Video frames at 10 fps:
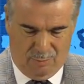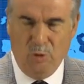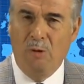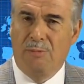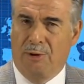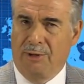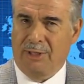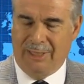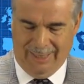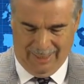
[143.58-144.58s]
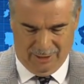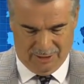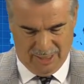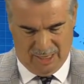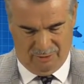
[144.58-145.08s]
Bloomberg
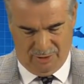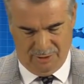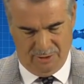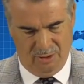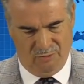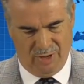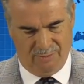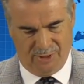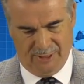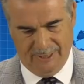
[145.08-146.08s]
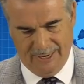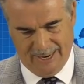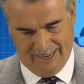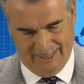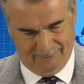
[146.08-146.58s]
added now on November
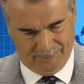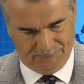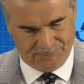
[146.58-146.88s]
9.